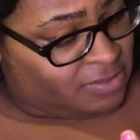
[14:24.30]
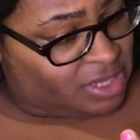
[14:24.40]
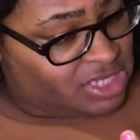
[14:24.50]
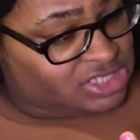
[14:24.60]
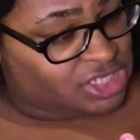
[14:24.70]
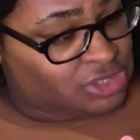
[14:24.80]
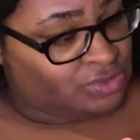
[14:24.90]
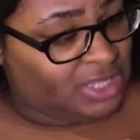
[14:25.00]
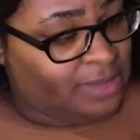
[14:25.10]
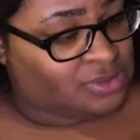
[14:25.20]
Because there's no
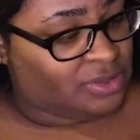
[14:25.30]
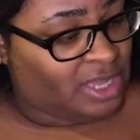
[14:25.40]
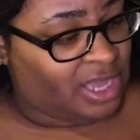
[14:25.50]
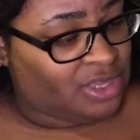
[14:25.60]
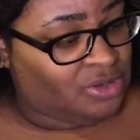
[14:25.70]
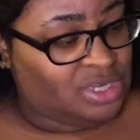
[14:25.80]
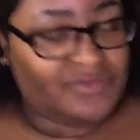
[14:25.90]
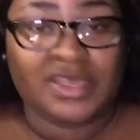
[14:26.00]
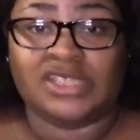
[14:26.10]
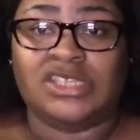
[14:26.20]
names on here. You don't
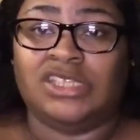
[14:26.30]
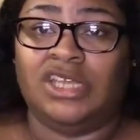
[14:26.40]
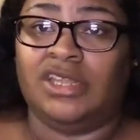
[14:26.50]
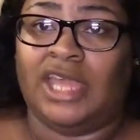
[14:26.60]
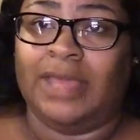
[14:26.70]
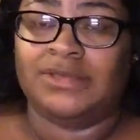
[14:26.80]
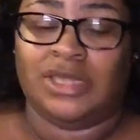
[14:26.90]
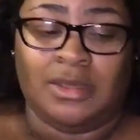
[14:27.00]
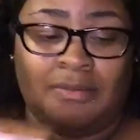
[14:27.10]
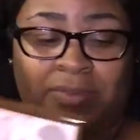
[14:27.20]
even get to see the names of
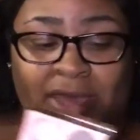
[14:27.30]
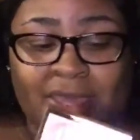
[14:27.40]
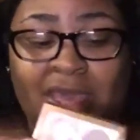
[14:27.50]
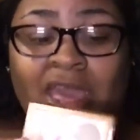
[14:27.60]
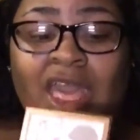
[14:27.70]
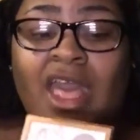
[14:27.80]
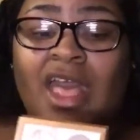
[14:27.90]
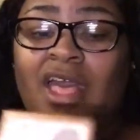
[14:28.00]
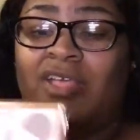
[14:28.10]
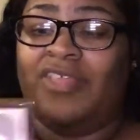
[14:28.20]
them. But
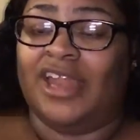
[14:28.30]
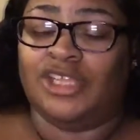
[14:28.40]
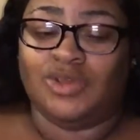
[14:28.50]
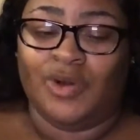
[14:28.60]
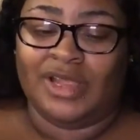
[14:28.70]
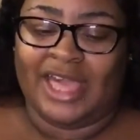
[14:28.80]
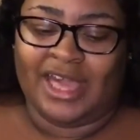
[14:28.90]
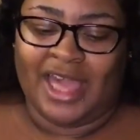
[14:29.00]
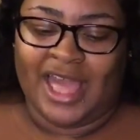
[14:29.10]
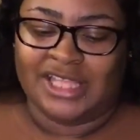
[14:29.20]
that is all I
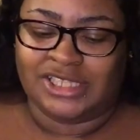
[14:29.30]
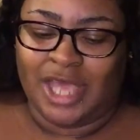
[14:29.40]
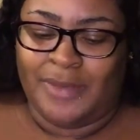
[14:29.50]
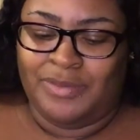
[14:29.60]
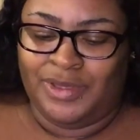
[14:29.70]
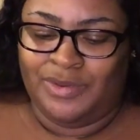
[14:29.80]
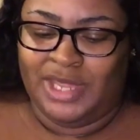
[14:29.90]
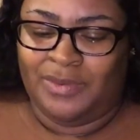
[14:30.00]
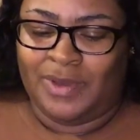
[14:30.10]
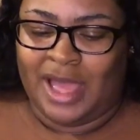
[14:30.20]
got a uh,
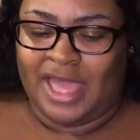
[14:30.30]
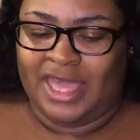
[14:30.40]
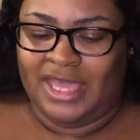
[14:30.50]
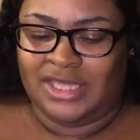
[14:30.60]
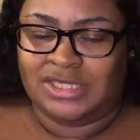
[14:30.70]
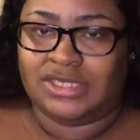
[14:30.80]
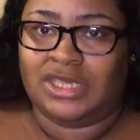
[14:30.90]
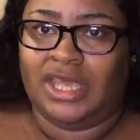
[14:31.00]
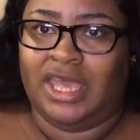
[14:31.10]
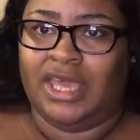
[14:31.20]
beauty-wise.
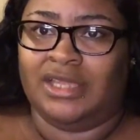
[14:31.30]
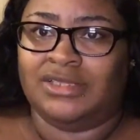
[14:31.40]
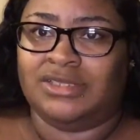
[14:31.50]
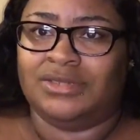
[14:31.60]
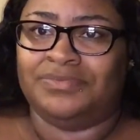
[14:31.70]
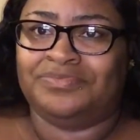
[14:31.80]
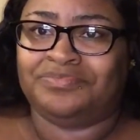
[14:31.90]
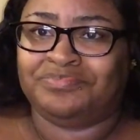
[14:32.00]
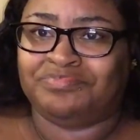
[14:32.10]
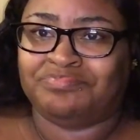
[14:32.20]
And
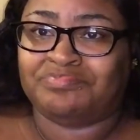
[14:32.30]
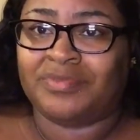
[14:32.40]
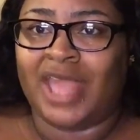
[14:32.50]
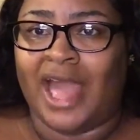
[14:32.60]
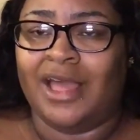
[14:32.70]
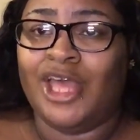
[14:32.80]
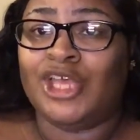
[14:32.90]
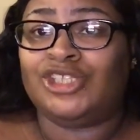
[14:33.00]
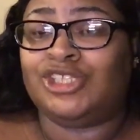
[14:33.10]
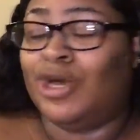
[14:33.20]
yeah.
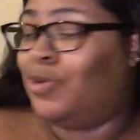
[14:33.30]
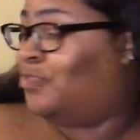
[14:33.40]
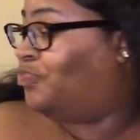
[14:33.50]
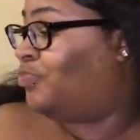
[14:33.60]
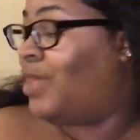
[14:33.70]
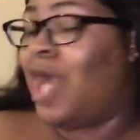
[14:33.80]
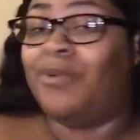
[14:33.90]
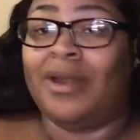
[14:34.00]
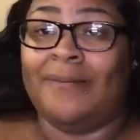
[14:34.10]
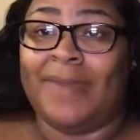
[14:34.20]
So I
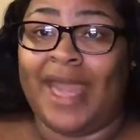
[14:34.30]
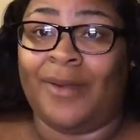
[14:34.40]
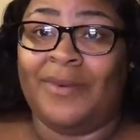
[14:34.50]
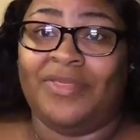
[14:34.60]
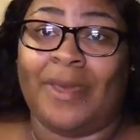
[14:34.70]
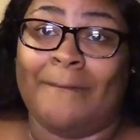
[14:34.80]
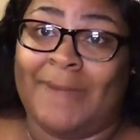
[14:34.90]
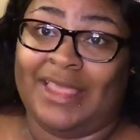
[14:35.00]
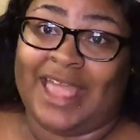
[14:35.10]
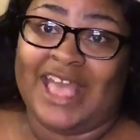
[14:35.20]
will come back with
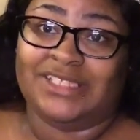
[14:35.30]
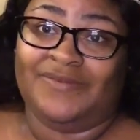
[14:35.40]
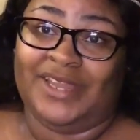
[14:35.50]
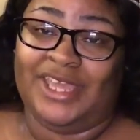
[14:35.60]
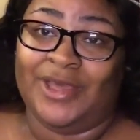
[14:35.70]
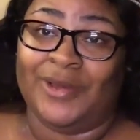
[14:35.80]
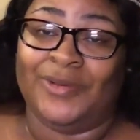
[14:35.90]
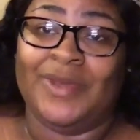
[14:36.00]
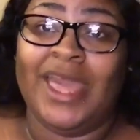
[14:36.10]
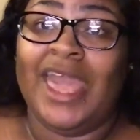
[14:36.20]
my last
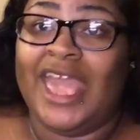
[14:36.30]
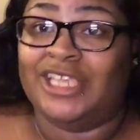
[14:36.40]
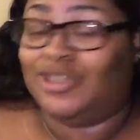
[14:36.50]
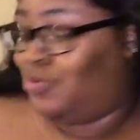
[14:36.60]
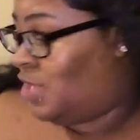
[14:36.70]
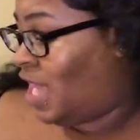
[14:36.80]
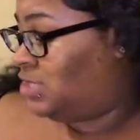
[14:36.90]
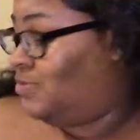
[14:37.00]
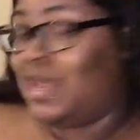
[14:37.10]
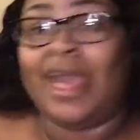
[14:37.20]
video and show you guys
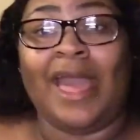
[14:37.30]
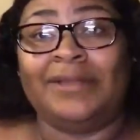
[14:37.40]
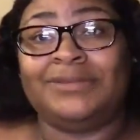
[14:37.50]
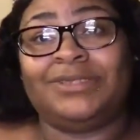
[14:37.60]
what I got.